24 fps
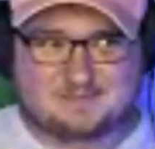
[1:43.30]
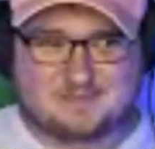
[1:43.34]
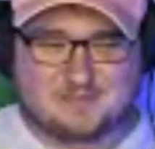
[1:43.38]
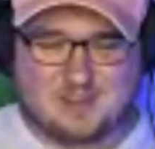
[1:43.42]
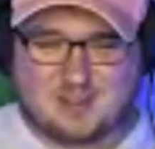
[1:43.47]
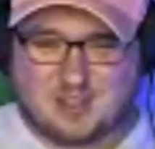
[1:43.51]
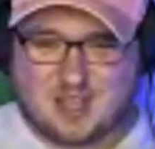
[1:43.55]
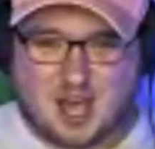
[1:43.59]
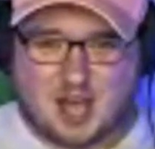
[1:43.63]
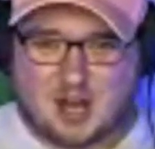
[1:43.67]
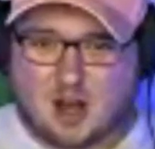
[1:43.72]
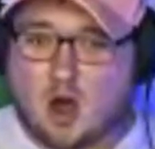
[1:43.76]

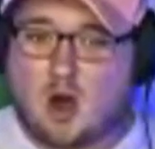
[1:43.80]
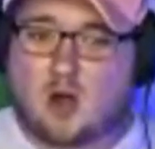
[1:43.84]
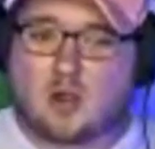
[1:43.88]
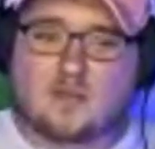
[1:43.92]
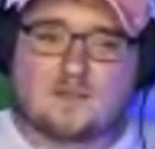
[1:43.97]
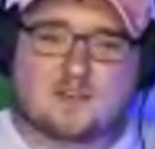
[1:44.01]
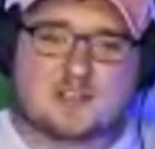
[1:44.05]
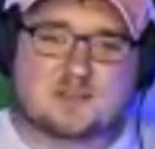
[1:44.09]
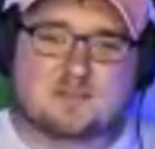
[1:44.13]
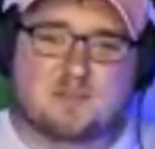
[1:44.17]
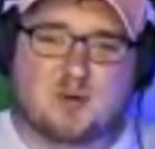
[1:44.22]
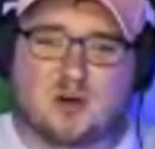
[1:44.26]
got all of
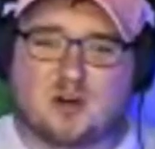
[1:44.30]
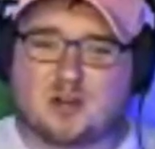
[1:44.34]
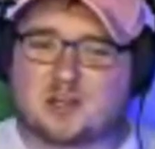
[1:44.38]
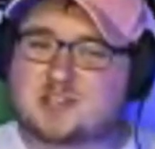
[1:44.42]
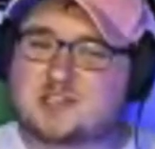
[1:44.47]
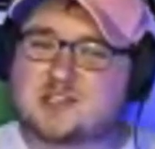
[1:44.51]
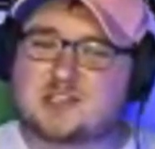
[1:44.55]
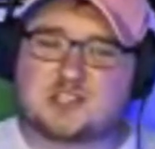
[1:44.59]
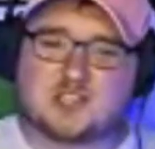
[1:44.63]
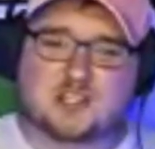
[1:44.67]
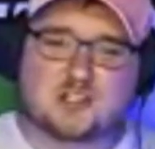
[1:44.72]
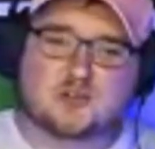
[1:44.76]
his books
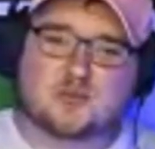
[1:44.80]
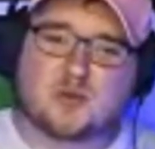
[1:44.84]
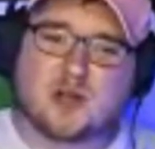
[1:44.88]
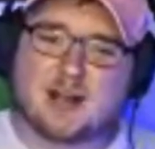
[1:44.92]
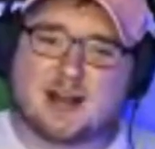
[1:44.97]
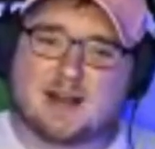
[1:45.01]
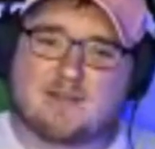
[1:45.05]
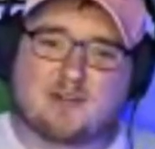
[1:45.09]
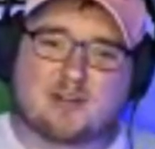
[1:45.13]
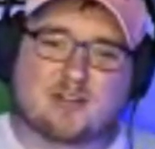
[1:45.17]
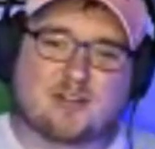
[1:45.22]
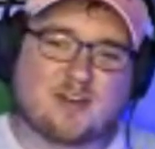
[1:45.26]
and she's read
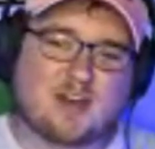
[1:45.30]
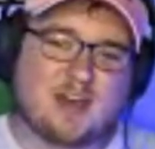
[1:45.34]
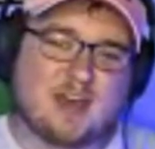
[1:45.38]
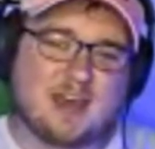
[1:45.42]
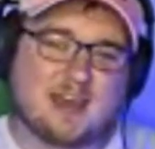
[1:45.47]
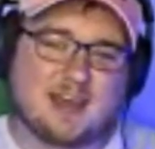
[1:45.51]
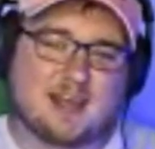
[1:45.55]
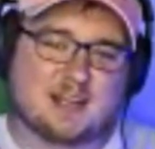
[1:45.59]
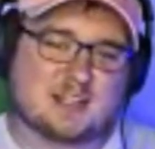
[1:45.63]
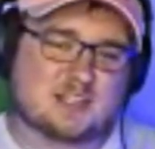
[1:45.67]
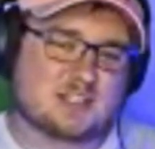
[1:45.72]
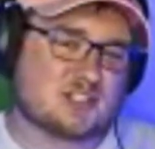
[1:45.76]
everything
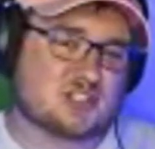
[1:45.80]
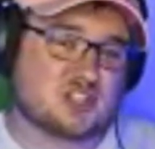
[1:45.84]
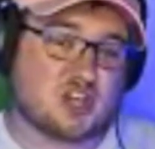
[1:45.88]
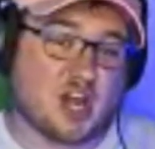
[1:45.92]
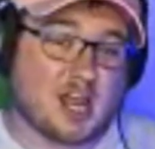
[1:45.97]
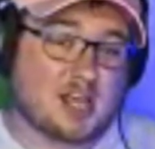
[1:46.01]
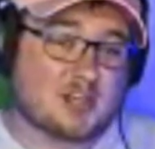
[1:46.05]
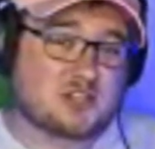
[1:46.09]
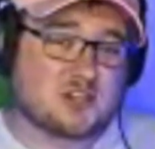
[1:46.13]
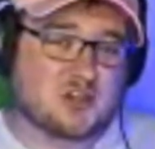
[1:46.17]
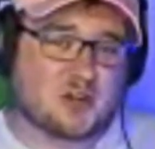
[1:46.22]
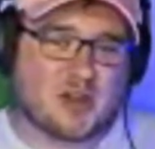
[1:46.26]
and it's
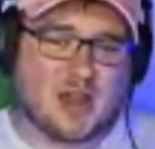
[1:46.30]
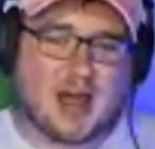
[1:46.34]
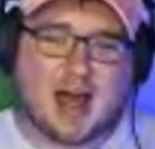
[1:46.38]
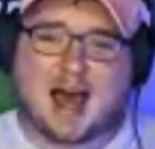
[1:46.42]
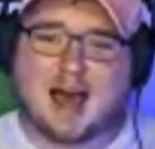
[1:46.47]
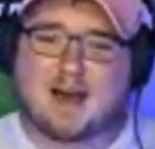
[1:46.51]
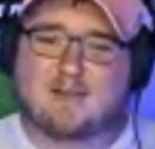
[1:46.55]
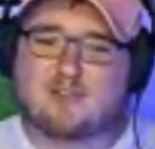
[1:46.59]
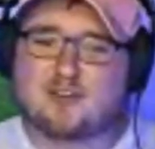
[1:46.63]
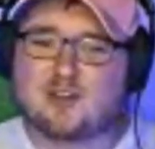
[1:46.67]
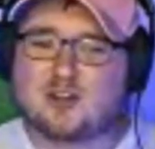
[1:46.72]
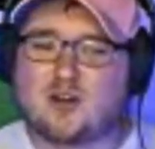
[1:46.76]
changed her
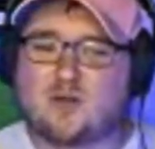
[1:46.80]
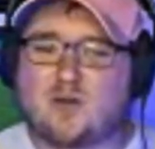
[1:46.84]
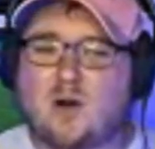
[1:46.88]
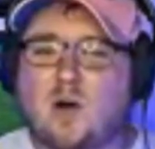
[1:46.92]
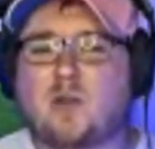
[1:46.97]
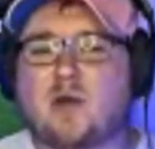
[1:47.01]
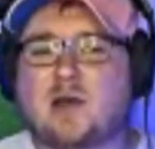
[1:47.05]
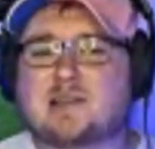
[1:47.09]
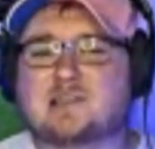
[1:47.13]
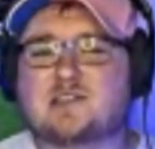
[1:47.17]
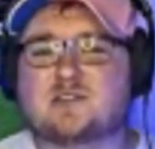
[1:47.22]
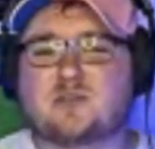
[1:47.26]
life, you know, all
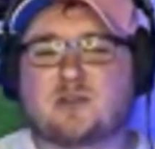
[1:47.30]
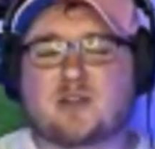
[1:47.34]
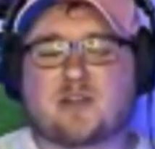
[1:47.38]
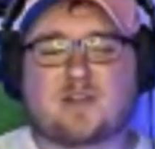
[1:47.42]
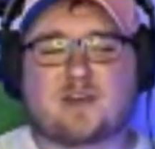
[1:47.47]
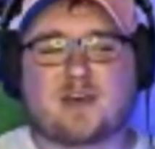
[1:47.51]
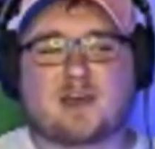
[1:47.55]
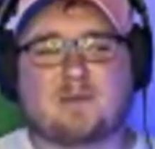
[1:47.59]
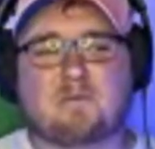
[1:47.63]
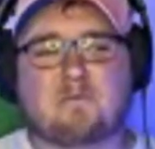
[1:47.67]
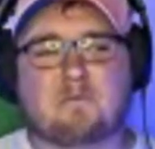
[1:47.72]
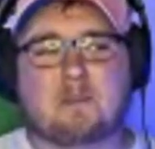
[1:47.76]
that sort of
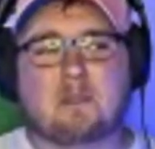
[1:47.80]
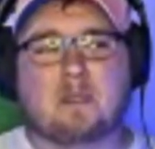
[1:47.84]
thing.